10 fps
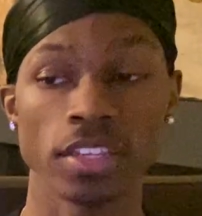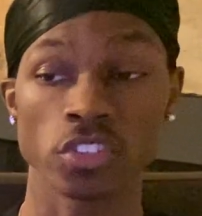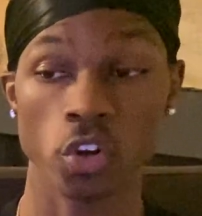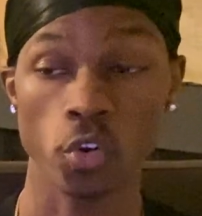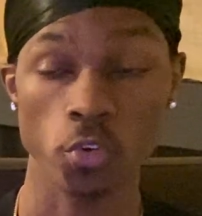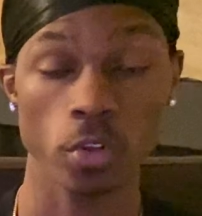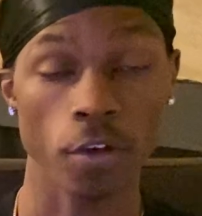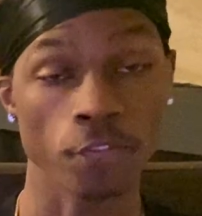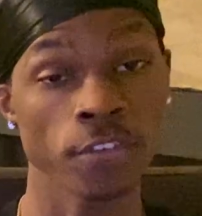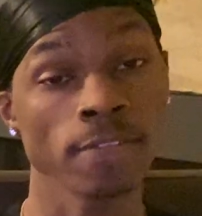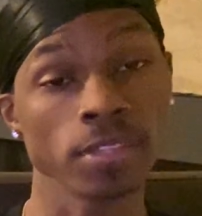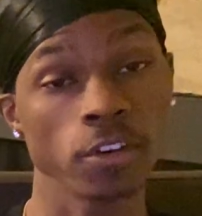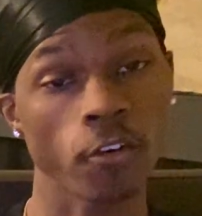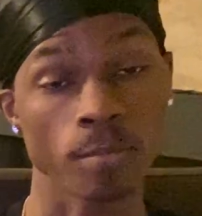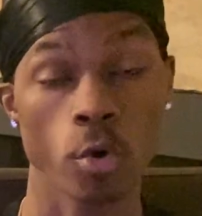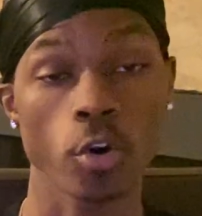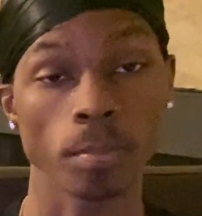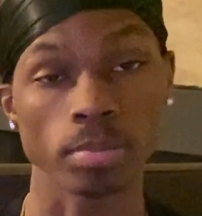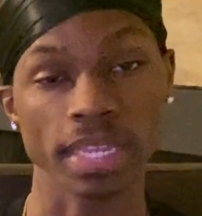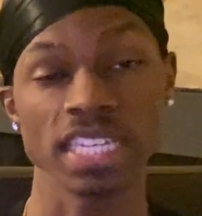total of 50 or more
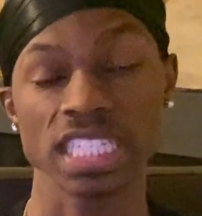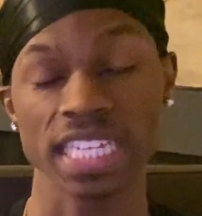Blazing